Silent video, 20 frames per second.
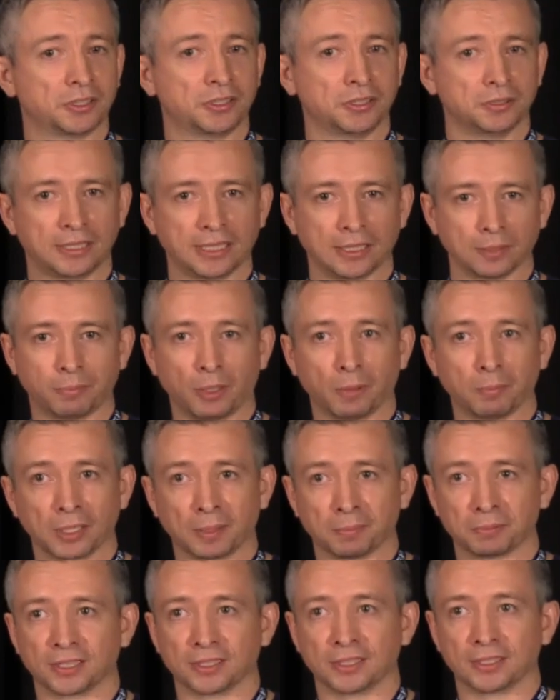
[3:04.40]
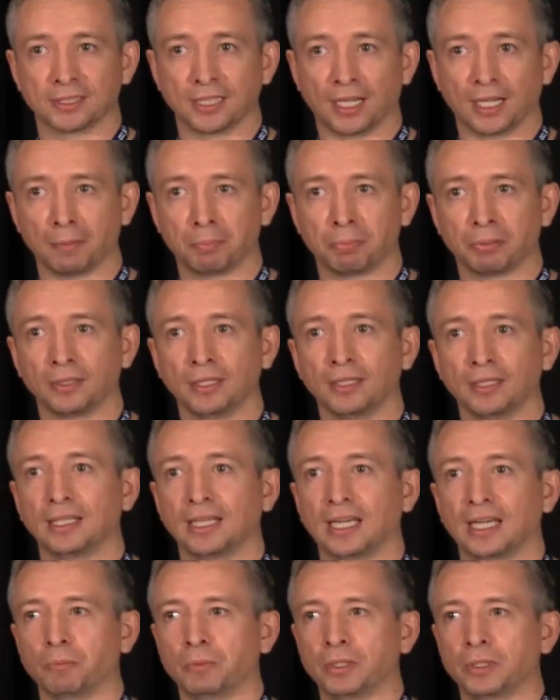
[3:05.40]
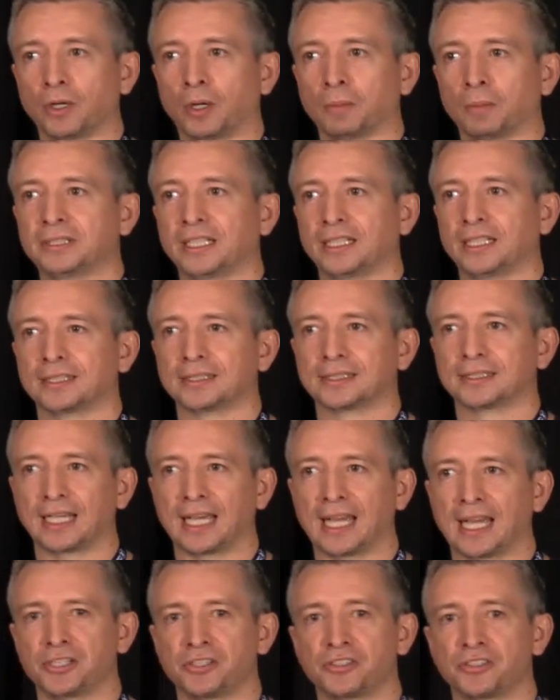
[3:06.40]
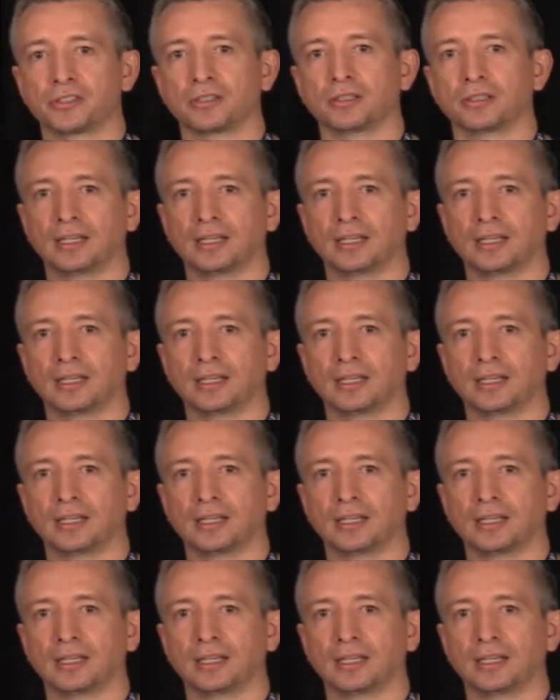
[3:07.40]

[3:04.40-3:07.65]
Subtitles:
you. They'll bubble up to the top, and we'll update the Schedge